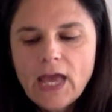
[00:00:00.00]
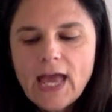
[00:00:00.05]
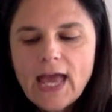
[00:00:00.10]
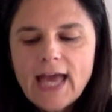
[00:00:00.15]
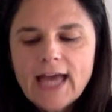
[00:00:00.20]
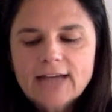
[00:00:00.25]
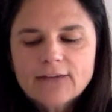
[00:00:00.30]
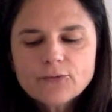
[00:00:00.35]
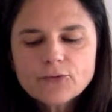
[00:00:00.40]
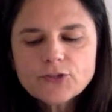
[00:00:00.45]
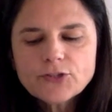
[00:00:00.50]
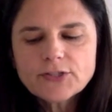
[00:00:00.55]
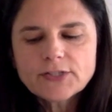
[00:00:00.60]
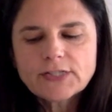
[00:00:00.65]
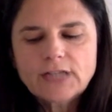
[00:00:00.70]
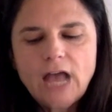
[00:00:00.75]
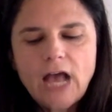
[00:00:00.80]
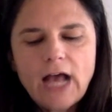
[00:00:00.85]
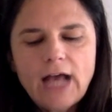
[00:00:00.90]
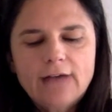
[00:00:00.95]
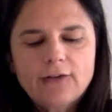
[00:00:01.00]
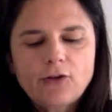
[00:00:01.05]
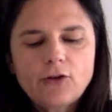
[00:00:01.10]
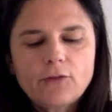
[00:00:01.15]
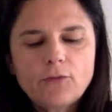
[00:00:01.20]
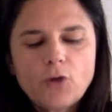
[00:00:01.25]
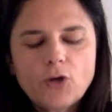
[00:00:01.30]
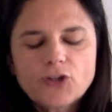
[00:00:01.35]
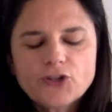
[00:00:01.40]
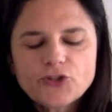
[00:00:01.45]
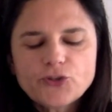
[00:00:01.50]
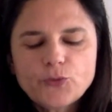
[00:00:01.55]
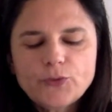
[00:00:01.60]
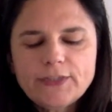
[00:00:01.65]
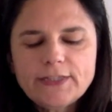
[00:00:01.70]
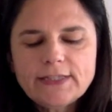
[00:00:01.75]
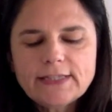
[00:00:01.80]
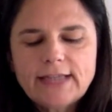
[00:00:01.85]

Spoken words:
Edwards died on March 22,